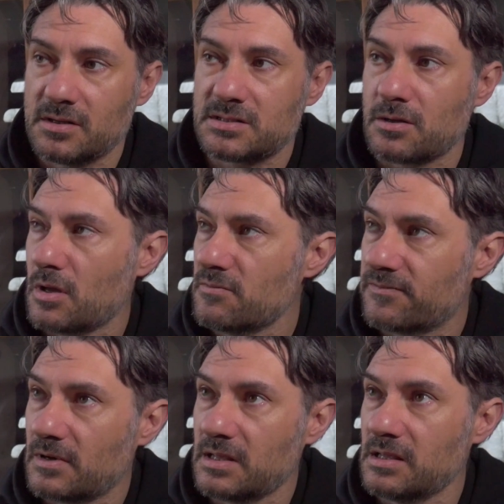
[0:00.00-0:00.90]
So
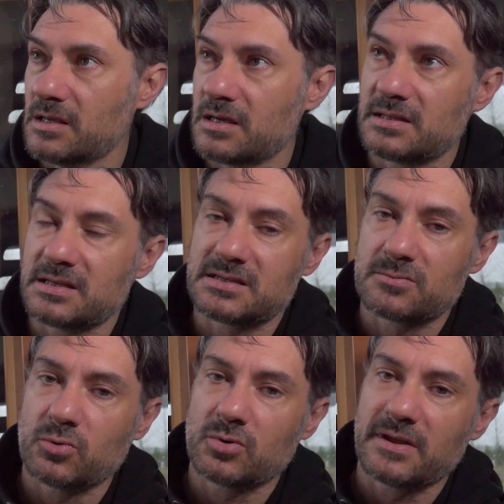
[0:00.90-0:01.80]
hopefully
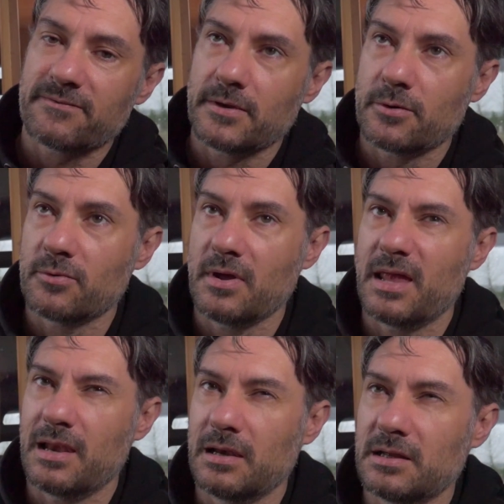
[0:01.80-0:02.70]
this will give you a
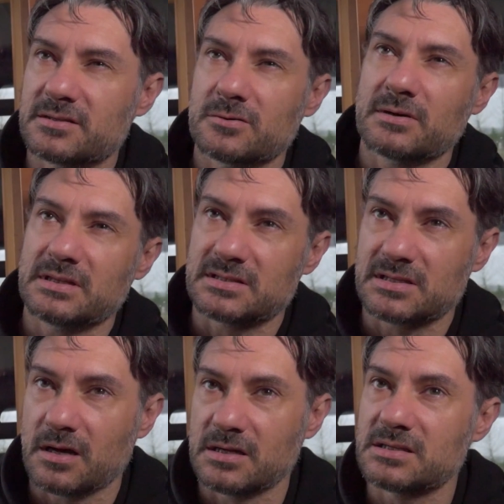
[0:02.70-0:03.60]
little
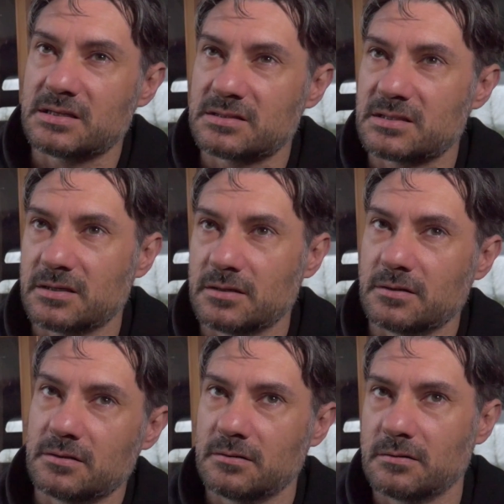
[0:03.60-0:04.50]
insight
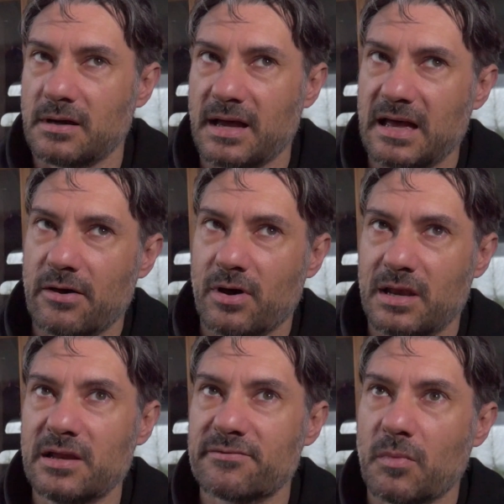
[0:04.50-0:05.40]
into how I
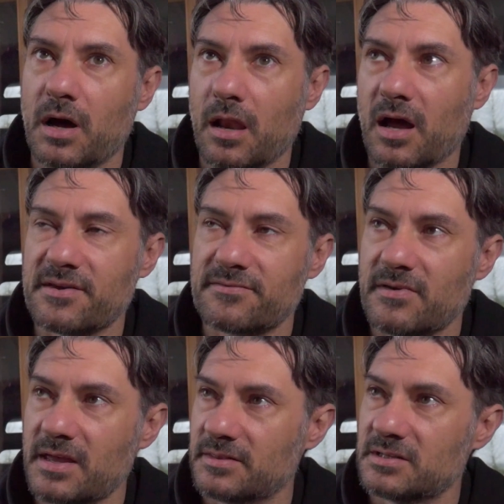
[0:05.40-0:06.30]
live my life
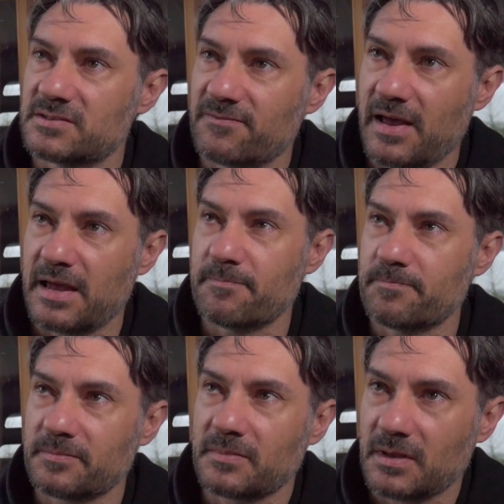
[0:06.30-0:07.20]
in this van.
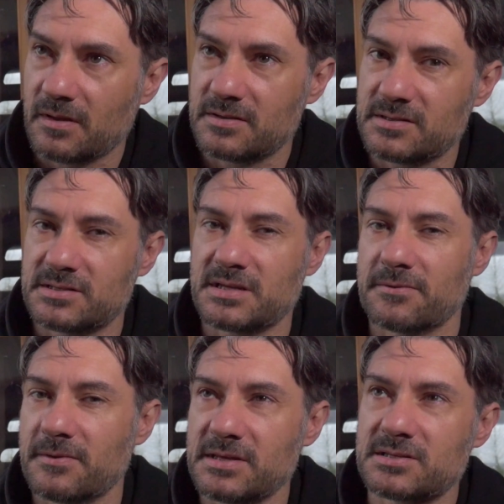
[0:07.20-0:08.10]
As I
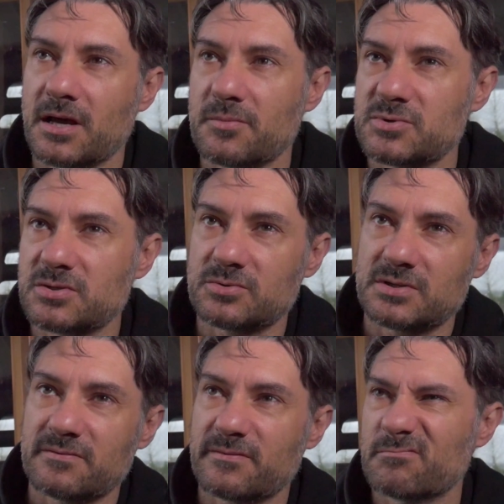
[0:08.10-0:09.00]
said, these come sort
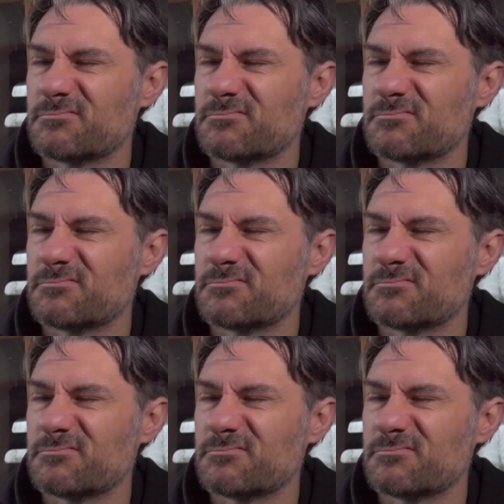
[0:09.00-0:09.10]
of,